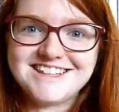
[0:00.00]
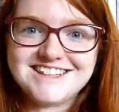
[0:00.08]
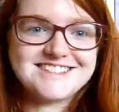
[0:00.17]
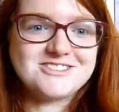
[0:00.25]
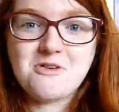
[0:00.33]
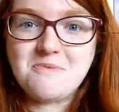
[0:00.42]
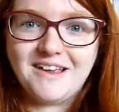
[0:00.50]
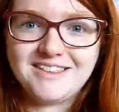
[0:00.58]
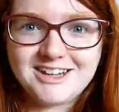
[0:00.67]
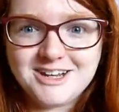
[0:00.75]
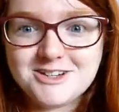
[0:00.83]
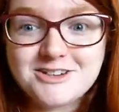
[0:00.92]
this topic
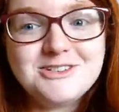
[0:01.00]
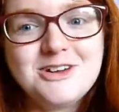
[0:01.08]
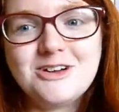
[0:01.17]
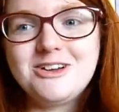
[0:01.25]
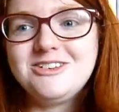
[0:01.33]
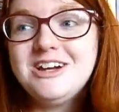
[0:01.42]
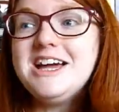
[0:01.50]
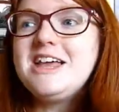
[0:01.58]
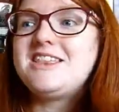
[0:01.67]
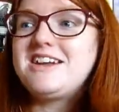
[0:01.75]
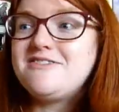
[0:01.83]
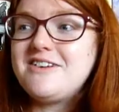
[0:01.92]
that I don't know,
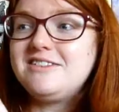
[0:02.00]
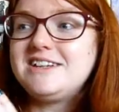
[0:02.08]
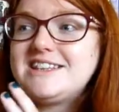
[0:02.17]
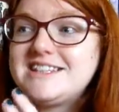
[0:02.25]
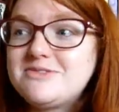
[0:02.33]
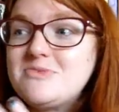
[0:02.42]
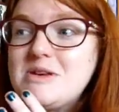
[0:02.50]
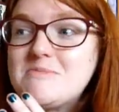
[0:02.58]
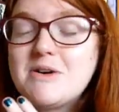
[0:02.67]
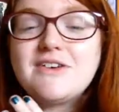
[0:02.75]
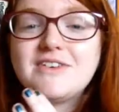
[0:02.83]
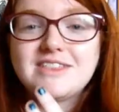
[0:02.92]
that I felt like this would be a
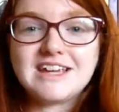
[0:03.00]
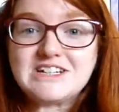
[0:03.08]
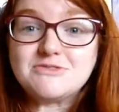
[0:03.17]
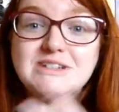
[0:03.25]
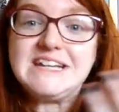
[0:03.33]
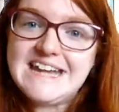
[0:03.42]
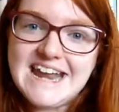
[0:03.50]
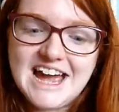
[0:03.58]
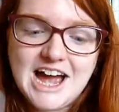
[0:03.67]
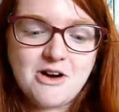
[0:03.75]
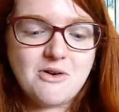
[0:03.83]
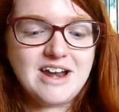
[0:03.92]
perfect thing to read
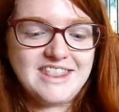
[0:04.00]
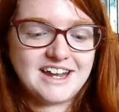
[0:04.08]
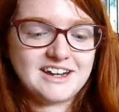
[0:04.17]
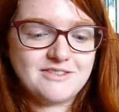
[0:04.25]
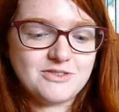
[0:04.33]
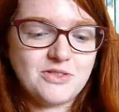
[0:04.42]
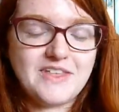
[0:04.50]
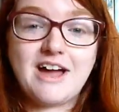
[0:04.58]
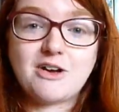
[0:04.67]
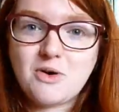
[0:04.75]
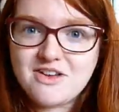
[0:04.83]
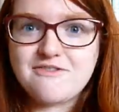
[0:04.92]
now, and that I've got
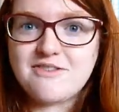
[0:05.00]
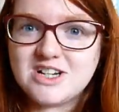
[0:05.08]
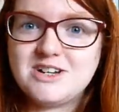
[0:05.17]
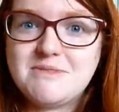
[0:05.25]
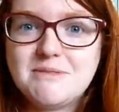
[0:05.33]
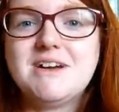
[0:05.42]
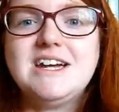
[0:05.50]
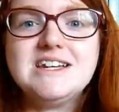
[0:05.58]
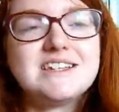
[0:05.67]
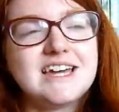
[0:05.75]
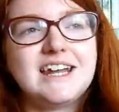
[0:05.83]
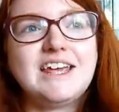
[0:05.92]
that quite fresh in my
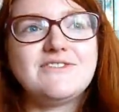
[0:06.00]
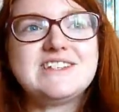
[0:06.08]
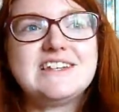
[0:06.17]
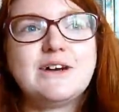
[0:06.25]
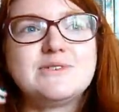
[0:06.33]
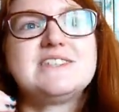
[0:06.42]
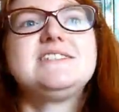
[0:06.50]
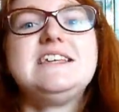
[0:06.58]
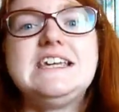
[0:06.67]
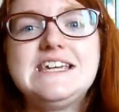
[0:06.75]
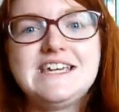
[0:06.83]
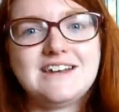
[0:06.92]
mind, and I've now
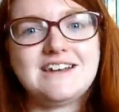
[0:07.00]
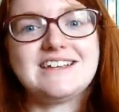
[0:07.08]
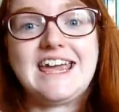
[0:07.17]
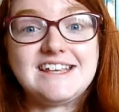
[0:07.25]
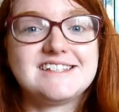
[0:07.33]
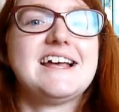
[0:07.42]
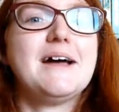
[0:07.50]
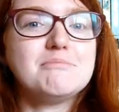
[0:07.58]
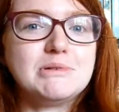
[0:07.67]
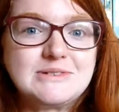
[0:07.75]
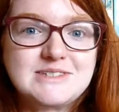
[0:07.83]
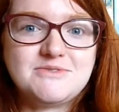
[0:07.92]
seen
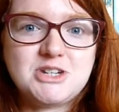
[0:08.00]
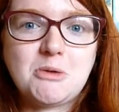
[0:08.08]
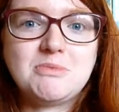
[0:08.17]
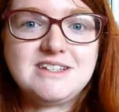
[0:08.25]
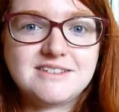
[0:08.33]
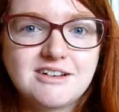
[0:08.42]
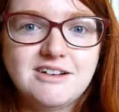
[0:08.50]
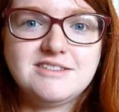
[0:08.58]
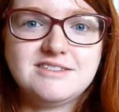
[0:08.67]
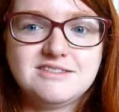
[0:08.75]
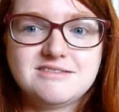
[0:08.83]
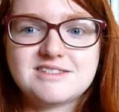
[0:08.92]
examples of Japanese
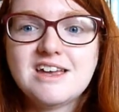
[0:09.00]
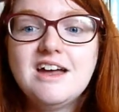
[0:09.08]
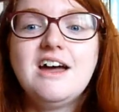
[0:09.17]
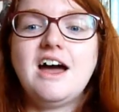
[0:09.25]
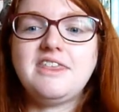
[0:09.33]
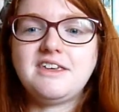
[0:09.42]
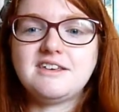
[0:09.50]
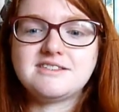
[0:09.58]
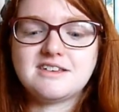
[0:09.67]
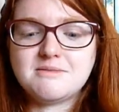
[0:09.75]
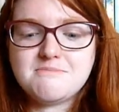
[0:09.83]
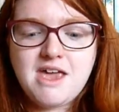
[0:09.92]
gardens. I think it's
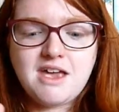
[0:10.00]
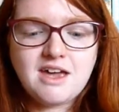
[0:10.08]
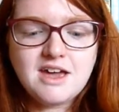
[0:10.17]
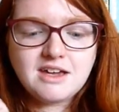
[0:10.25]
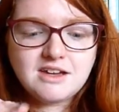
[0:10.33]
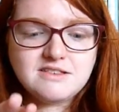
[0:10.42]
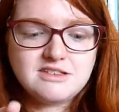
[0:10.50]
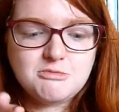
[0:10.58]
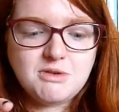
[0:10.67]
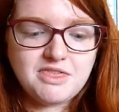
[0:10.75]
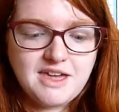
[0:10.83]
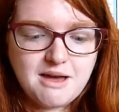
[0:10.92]
going to make
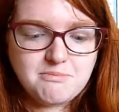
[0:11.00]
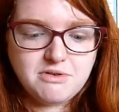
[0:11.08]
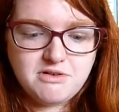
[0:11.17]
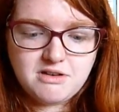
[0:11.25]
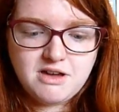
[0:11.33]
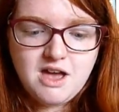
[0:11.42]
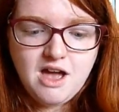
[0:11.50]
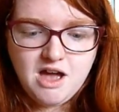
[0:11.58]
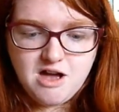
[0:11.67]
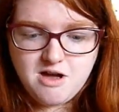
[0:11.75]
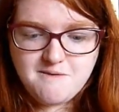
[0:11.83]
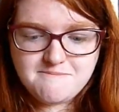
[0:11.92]
consuming that book
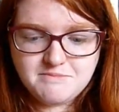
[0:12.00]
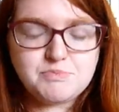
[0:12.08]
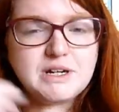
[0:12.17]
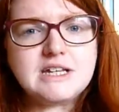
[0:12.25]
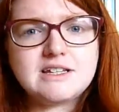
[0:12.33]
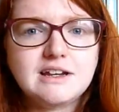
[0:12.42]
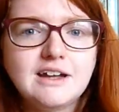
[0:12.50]
bring it